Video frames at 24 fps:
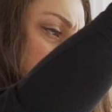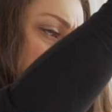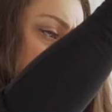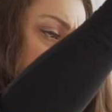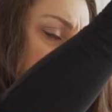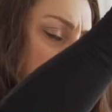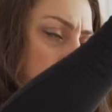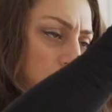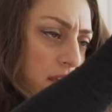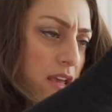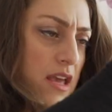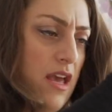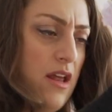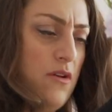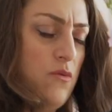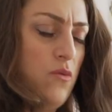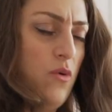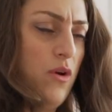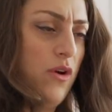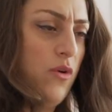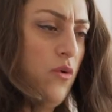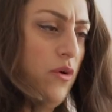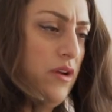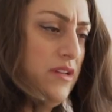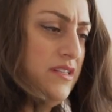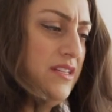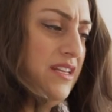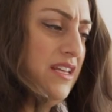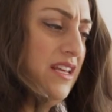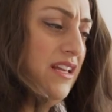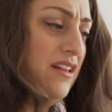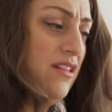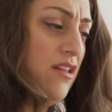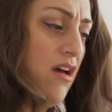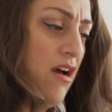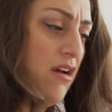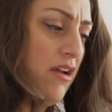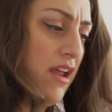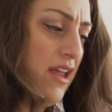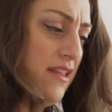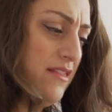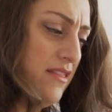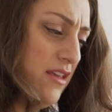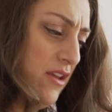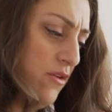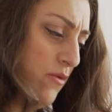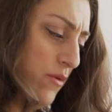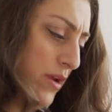and again we're going to
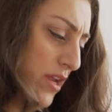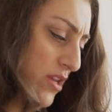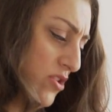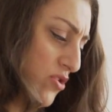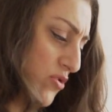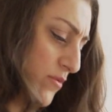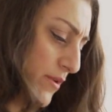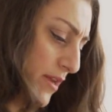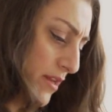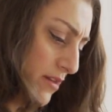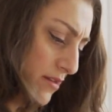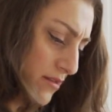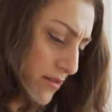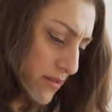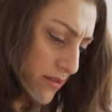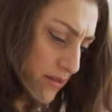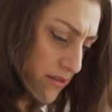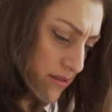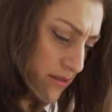elongate the arrangement,